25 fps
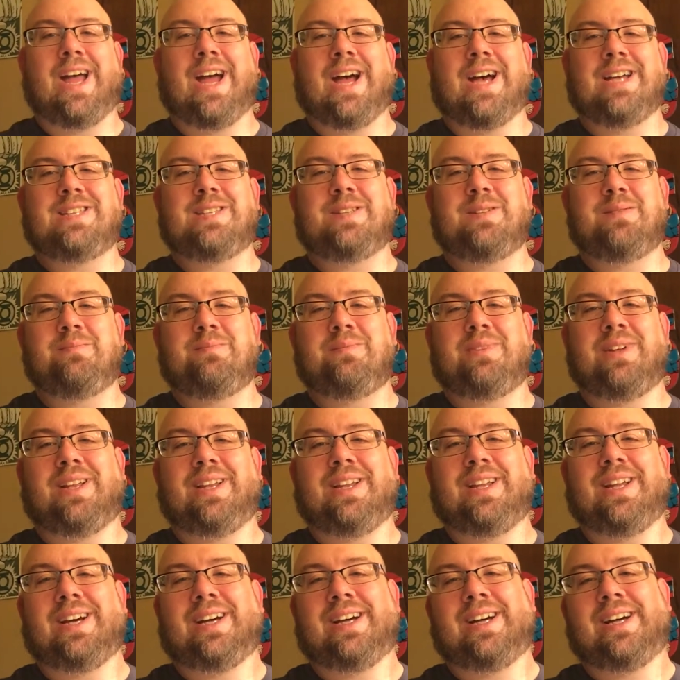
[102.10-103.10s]
Hasn't
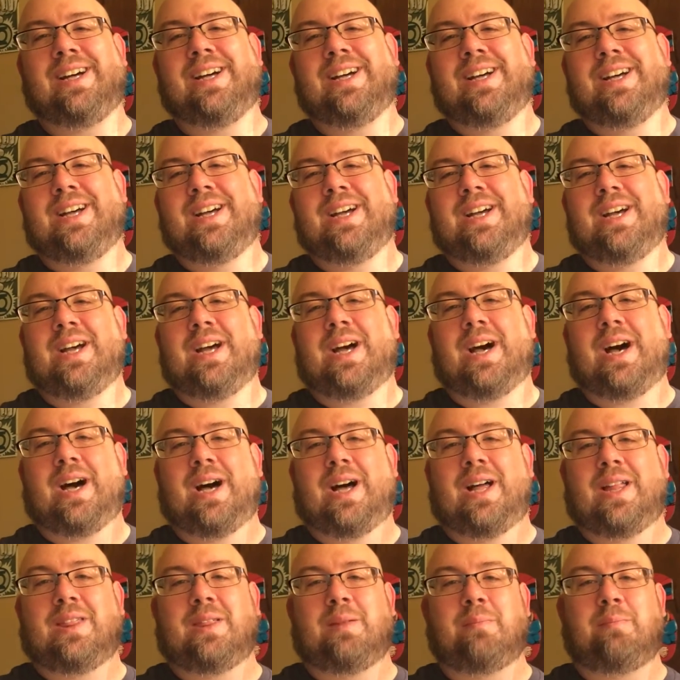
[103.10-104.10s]
been
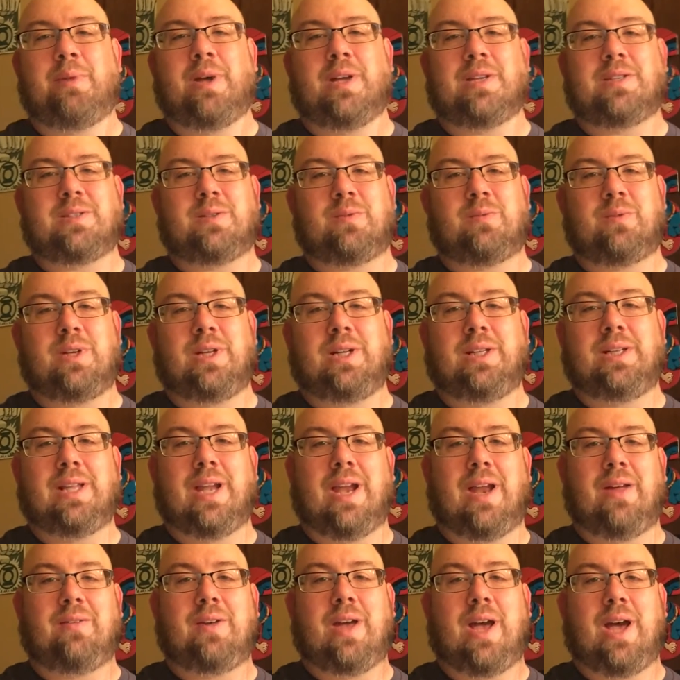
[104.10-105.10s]
the best read
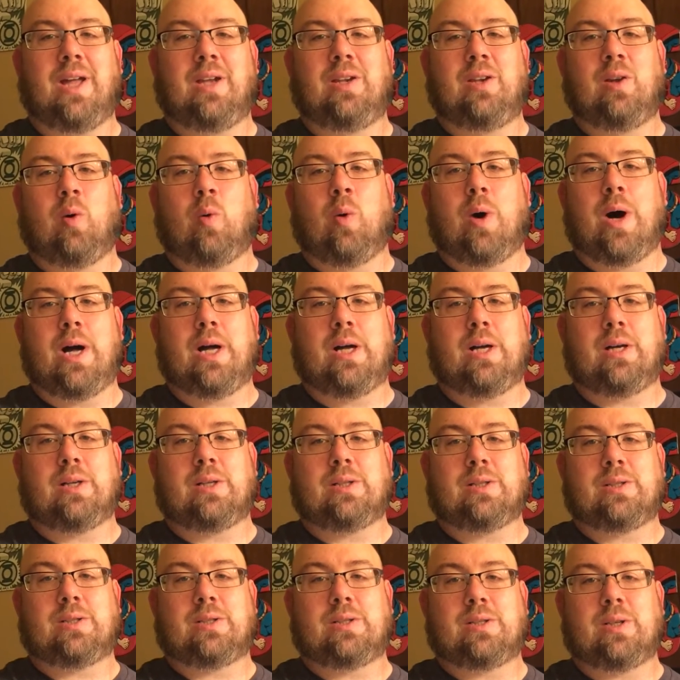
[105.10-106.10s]
that I've had in a
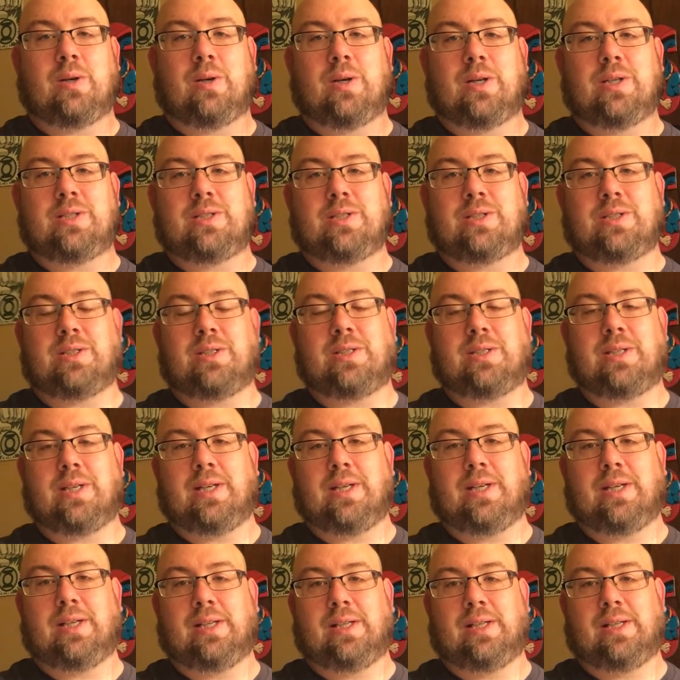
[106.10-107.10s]
while, so I just,
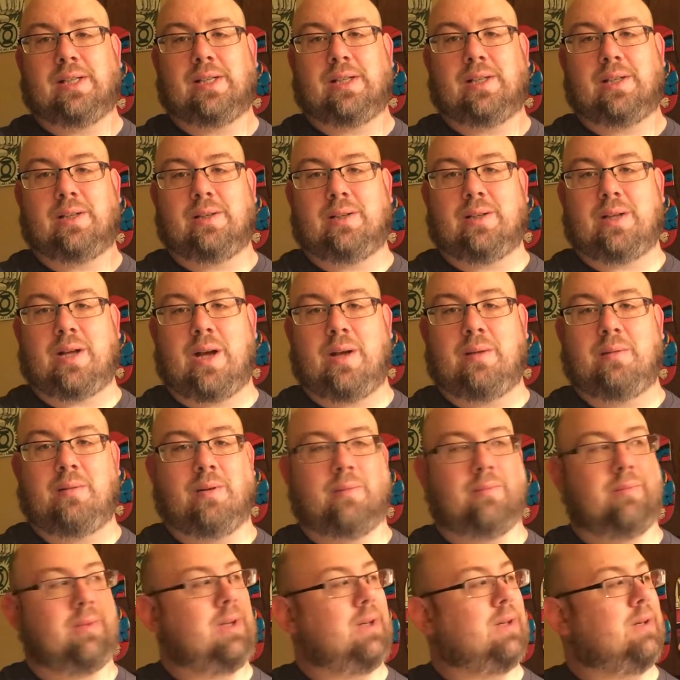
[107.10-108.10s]

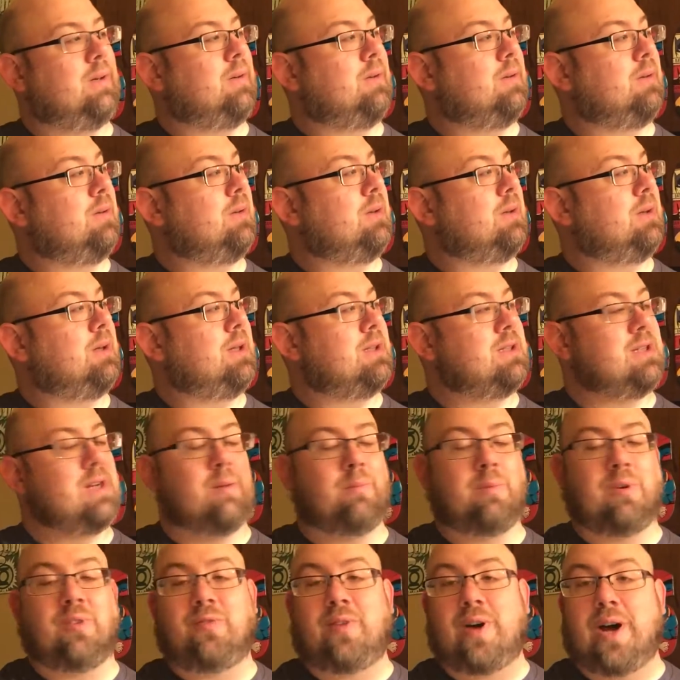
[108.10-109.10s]
it's
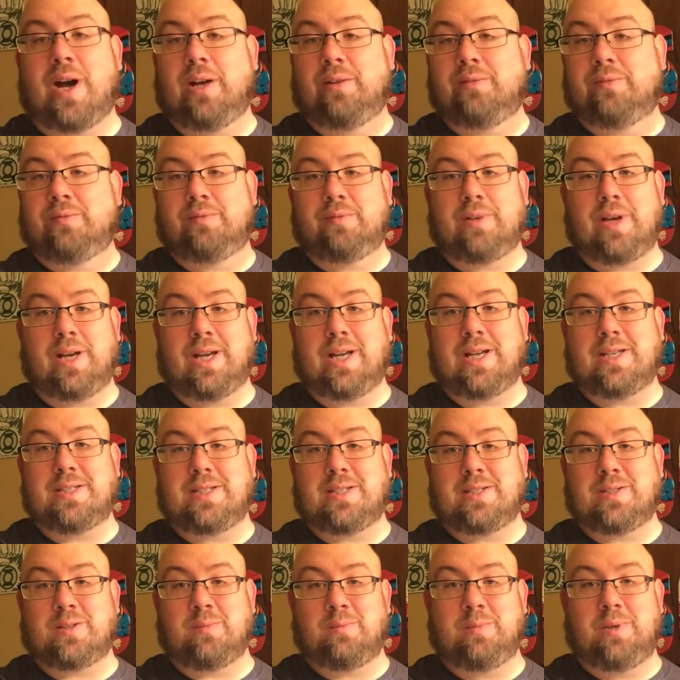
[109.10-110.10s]
number 5. I guess
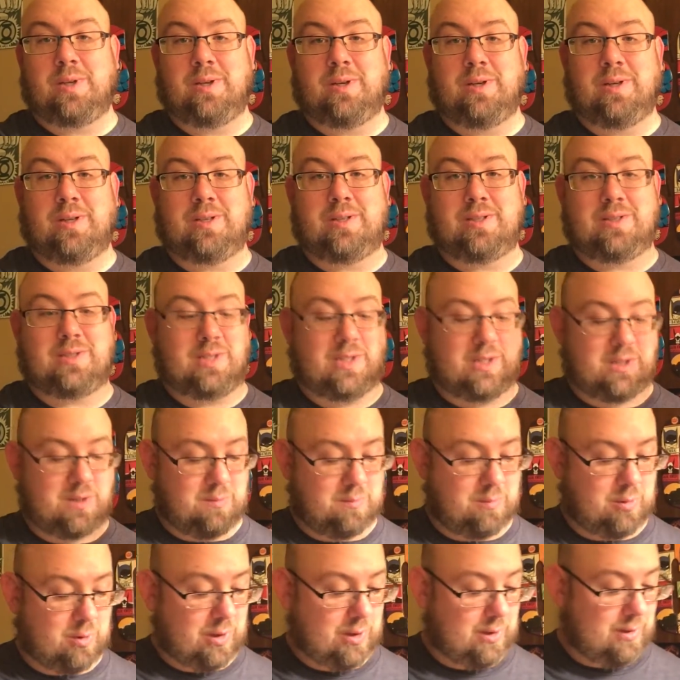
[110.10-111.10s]
this will be a
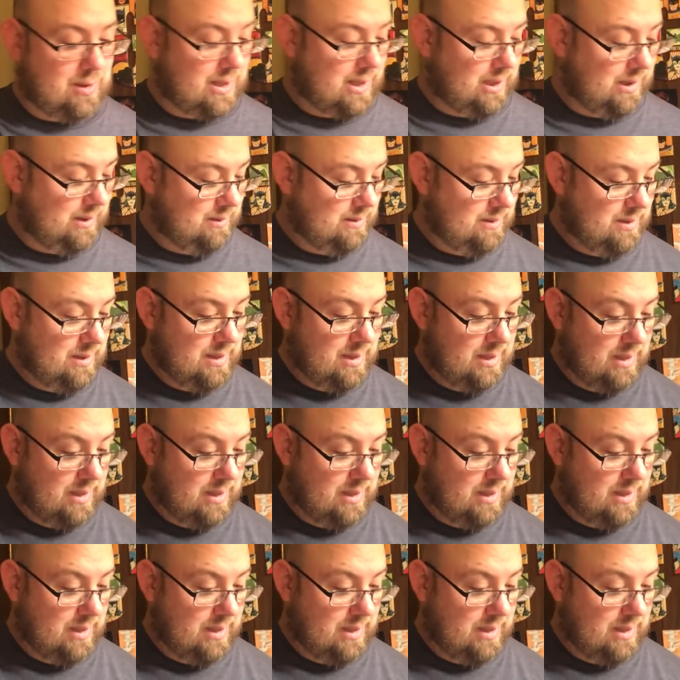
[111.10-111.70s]
decision point, right?